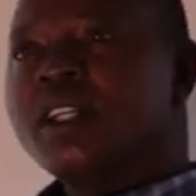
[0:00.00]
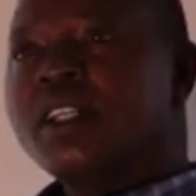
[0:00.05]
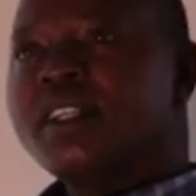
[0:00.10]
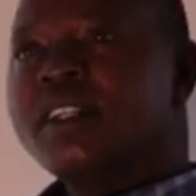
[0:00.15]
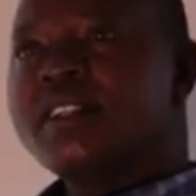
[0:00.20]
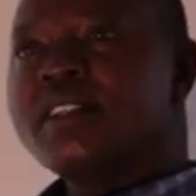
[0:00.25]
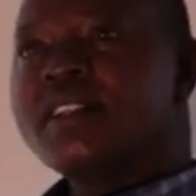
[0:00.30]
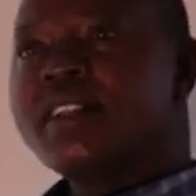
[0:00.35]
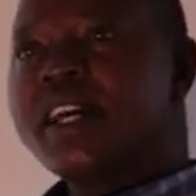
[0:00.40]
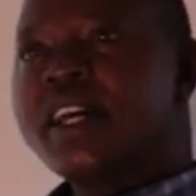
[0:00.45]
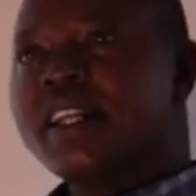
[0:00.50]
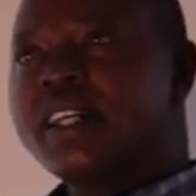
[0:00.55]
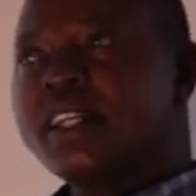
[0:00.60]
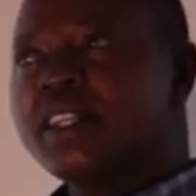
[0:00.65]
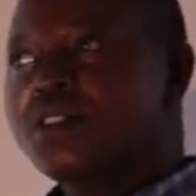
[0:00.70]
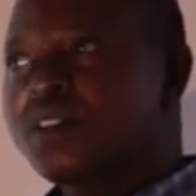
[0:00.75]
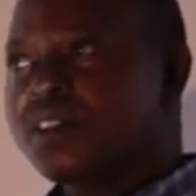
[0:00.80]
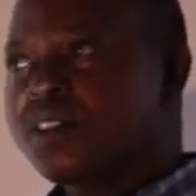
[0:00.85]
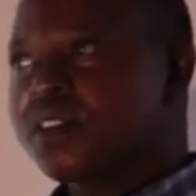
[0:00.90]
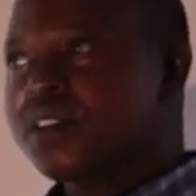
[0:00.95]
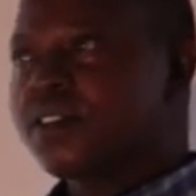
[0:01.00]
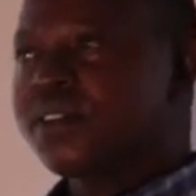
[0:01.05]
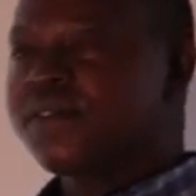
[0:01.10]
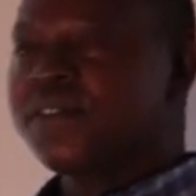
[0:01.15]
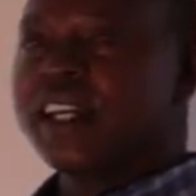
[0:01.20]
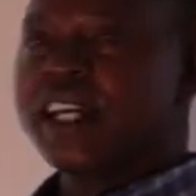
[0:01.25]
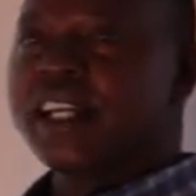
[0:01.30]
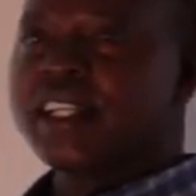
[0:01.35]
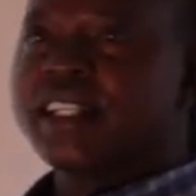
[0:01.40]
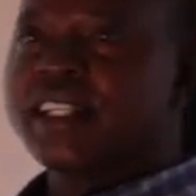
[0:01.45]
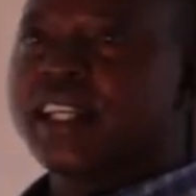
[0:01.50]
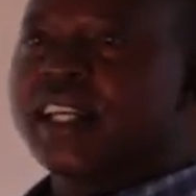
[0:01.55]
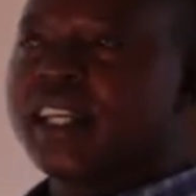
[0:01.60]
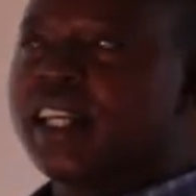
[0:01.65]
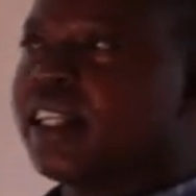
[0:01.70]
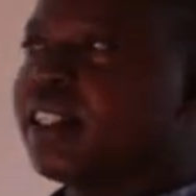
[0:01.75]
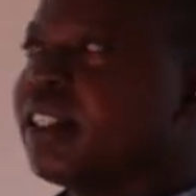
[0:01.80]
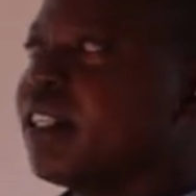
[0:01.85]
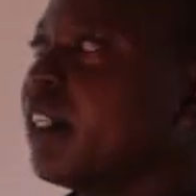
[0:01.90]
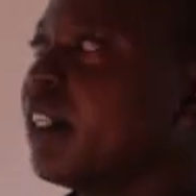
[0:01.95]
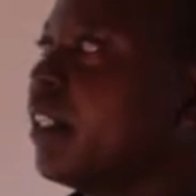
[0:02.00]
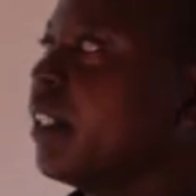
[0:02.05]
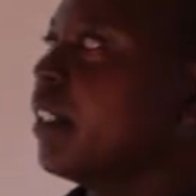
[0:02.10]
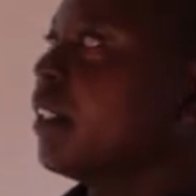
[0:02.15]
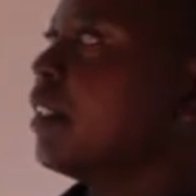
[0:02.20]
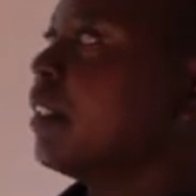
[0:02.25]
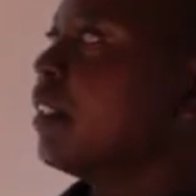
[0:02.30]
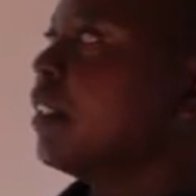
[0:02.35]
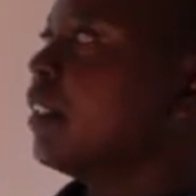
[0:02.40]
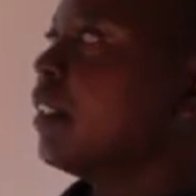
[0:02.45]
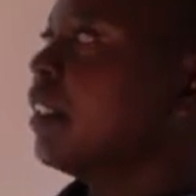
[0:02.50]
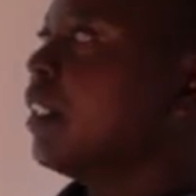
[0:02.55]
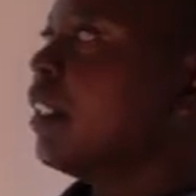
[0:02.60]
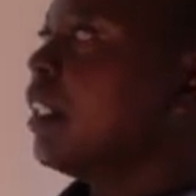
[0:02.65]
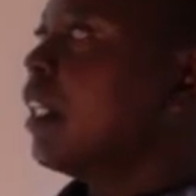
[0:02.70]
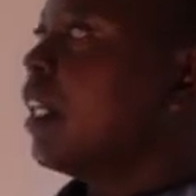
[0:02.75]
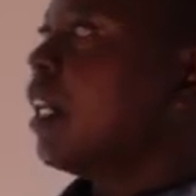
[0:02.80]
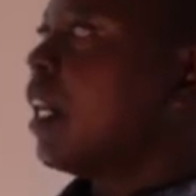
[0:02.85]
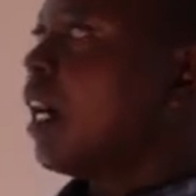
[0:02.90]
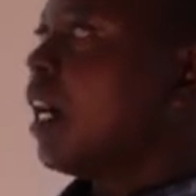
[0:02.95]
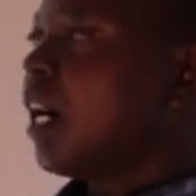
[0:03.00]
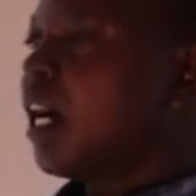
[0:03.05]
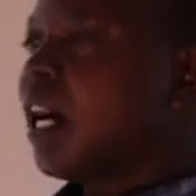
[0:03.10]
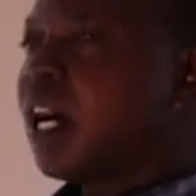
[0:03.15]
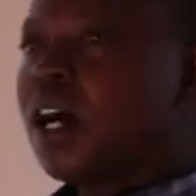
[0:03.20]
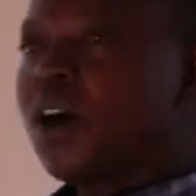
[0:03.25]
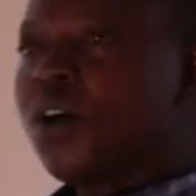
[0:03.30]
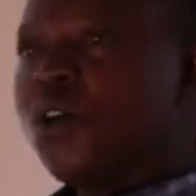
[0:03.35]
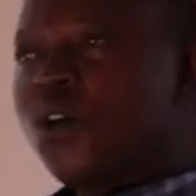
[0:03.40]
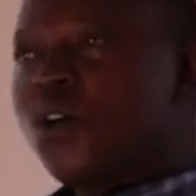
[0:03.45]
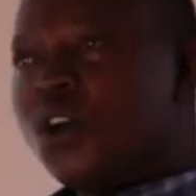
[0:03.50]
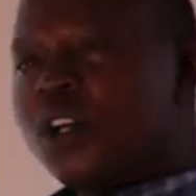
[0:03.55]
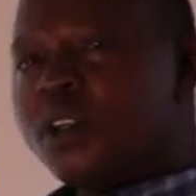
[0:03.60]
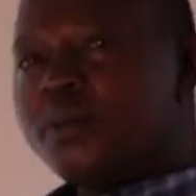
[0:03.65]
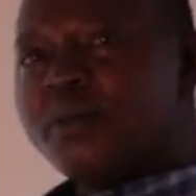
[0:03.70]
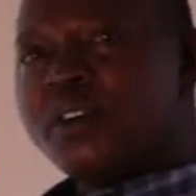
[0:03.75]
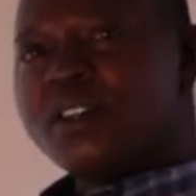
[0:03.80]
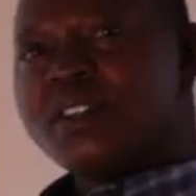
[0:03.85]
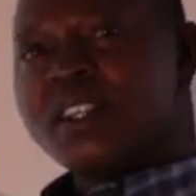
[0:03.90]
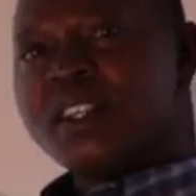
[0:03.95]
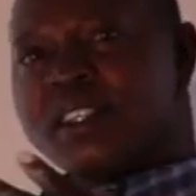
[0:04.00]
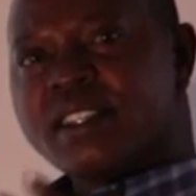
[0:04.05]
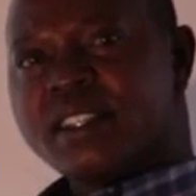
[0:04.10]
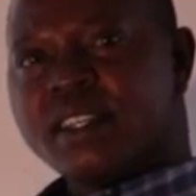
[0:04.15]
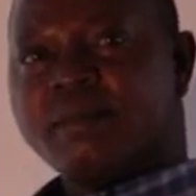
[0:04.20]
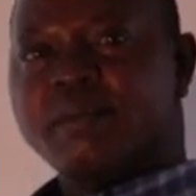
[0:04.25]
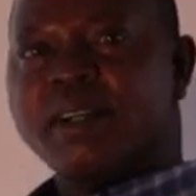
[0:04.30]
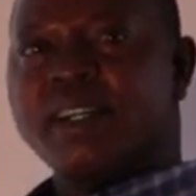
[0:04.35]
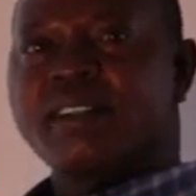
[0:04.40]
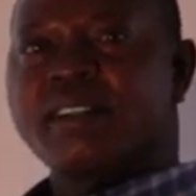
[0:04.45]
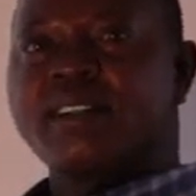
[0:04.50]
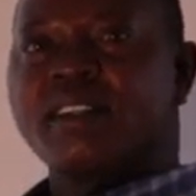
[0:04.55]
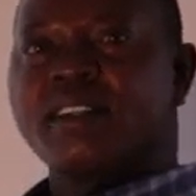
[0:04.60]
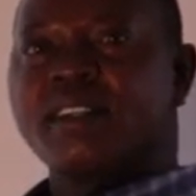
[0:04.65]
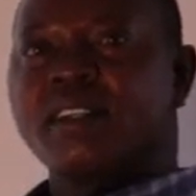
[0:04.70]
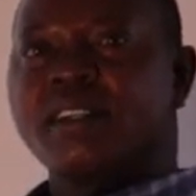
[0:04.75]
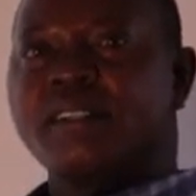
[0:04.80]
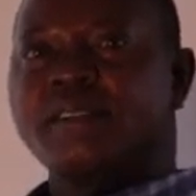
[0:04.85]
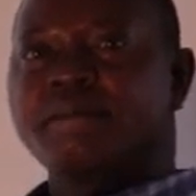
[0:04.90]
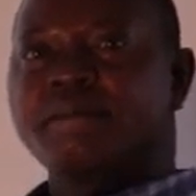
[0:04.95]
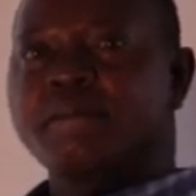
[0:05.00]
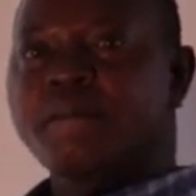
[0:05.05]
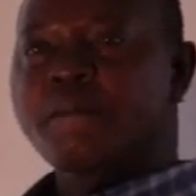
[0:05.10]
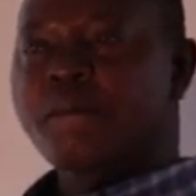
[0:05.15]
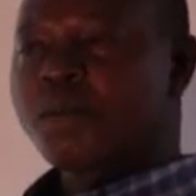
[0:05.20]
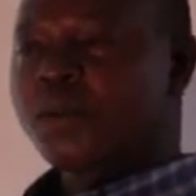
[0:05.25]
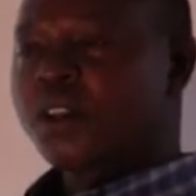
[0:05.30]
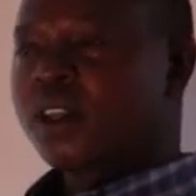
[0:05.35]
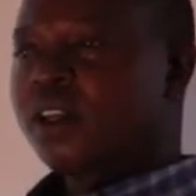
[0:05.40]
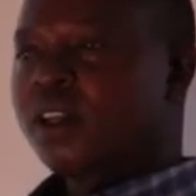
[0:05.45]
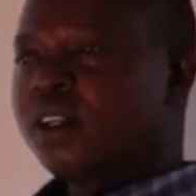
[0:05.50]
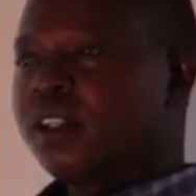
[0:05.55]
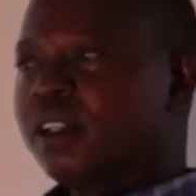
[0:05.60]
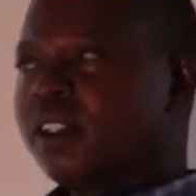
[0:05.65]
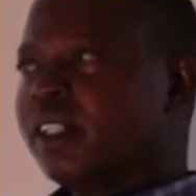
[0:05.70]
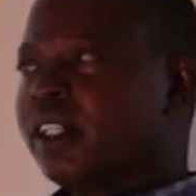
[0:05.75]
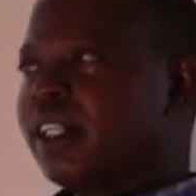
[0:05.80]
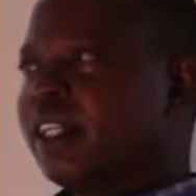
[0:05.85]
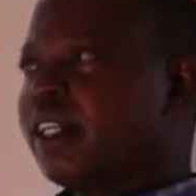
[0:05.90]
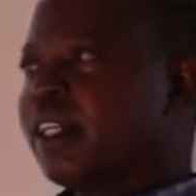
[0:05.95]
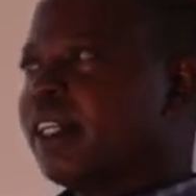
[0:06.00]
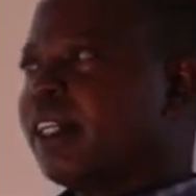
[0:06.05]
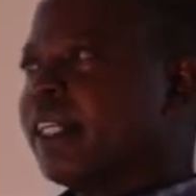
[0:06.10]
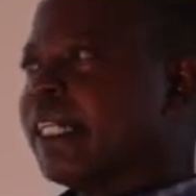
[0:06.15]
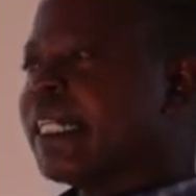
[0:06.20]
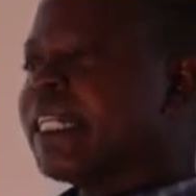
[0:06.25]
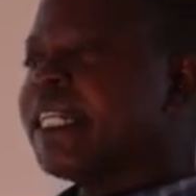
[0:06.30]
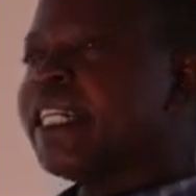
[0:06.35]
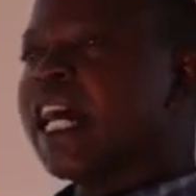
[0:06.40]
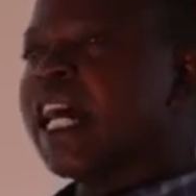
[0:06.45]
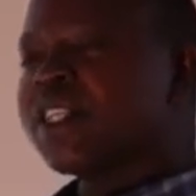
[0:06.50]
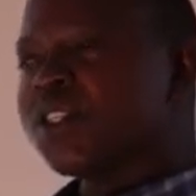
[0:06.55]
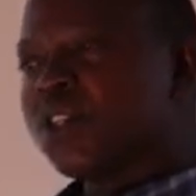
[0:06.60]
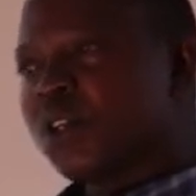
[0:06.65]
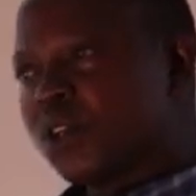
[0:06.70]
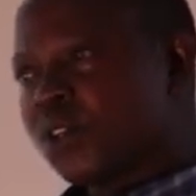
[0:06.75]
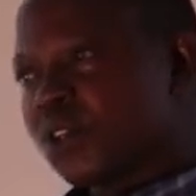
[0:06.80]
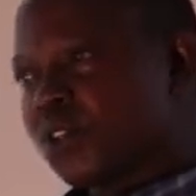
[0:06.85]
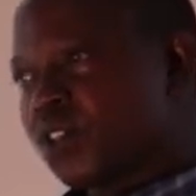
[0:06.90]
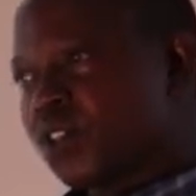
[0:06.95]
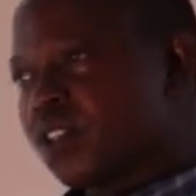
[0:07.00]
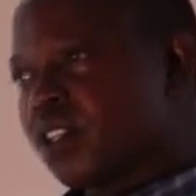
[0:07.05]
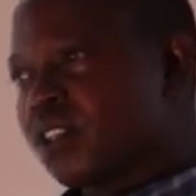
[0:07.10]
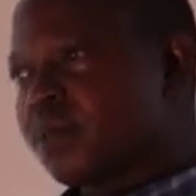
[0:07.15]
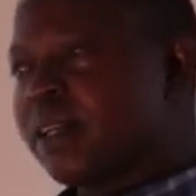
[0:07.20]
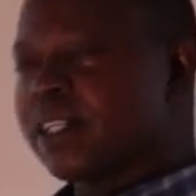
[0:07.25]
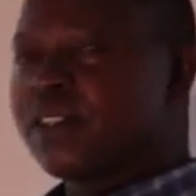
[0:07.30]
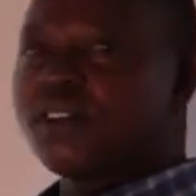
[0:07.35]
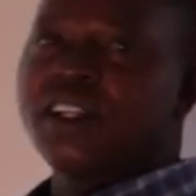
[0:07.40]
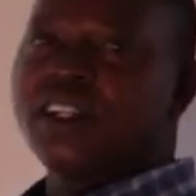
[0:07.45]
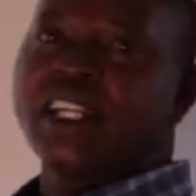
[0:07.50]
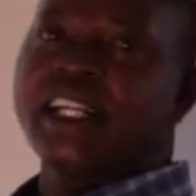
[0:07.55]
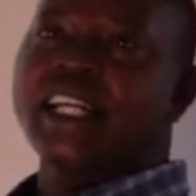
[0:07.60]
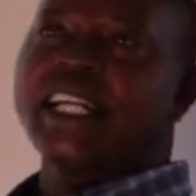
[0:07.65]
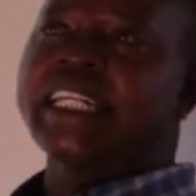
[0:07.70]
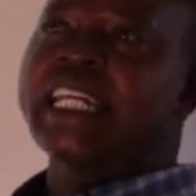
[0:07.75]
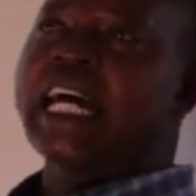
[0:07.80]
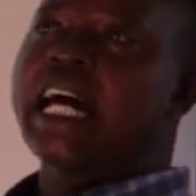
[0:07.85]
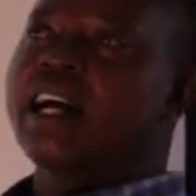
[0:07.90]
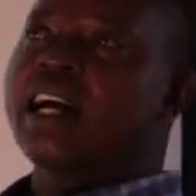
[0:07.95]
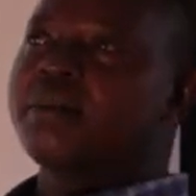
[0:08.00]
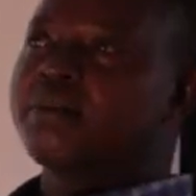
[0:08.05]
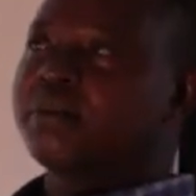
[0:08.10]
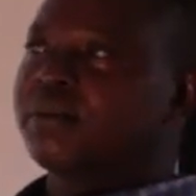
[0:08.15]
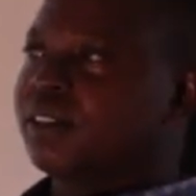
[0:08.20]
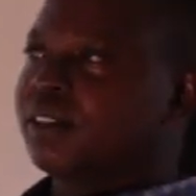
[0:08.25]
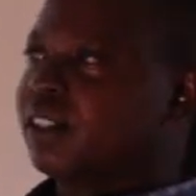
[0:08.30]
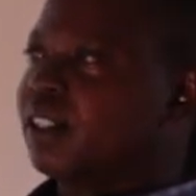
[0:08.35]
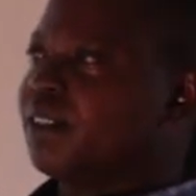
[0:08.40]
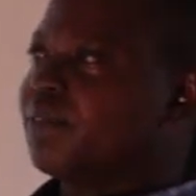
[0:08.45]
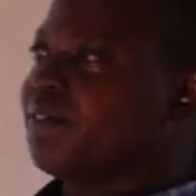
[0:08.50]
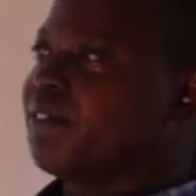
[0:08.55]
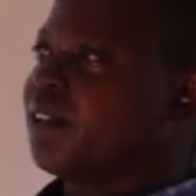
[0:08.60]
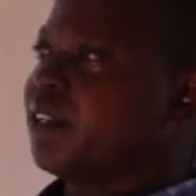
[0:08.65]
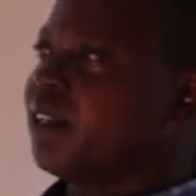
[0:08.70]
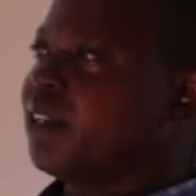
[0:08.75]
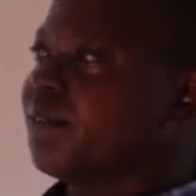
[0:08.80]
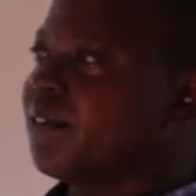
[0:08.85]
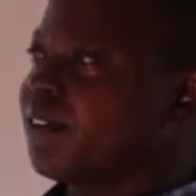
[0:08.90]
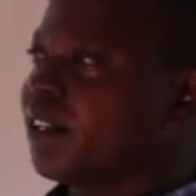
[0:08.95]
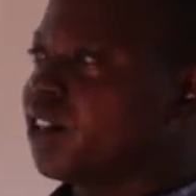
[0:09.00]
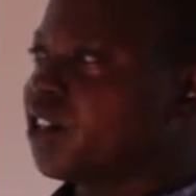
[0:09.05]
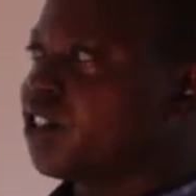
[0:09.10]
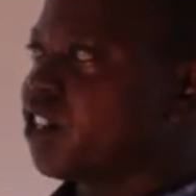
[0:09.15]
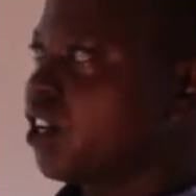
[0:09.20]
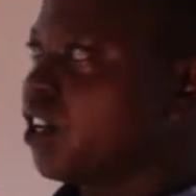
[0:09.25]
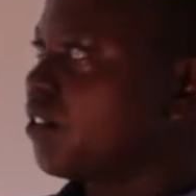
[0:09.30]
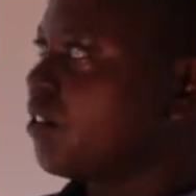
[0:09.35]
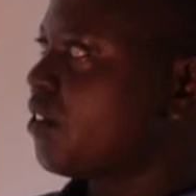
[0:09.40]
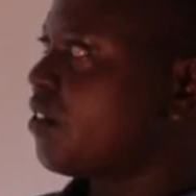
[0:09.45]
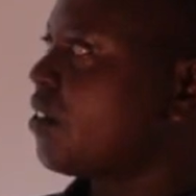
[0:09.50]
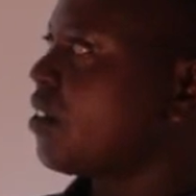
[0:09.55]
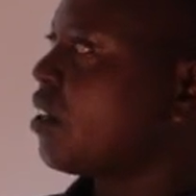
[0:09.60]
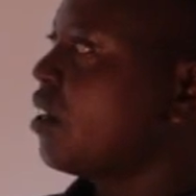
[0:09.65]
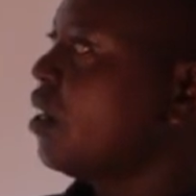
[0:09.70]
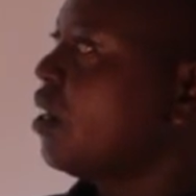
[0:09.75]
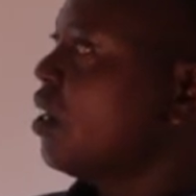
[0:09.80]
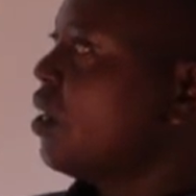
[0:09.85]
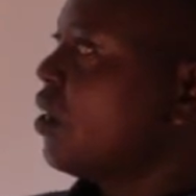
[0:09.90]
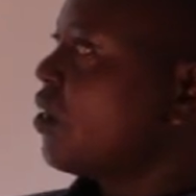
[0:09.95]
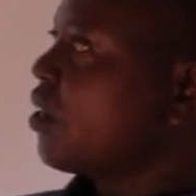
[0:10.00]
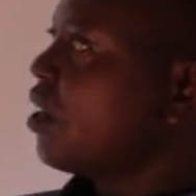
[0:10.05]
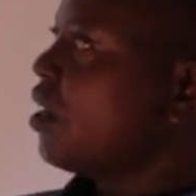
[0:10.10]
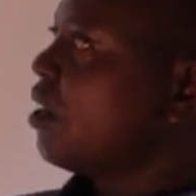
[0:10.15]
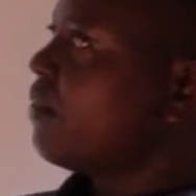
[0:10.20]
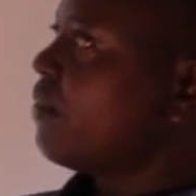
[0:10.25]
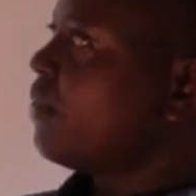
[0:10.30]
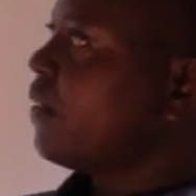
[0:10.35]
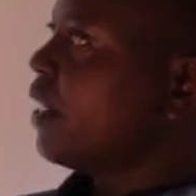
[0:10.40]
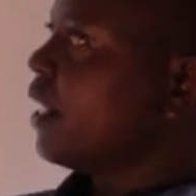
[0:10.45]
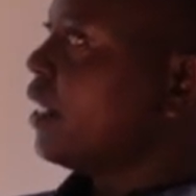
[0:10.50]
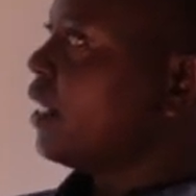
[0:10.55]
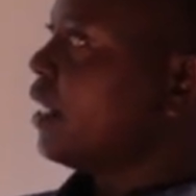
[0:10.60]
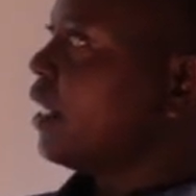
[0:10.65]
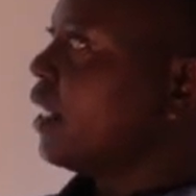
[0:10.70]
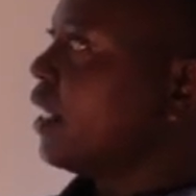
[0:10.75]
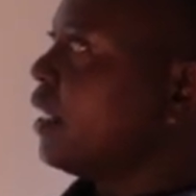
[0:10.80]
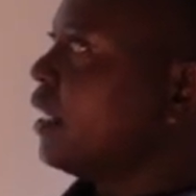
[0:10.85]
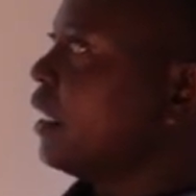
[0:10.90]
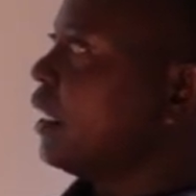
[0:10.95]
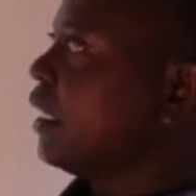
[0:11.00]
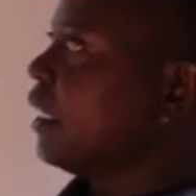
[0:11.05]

These direct sources of light energy are almost the same as the natural sources, but only the term differentiates. So you'll find that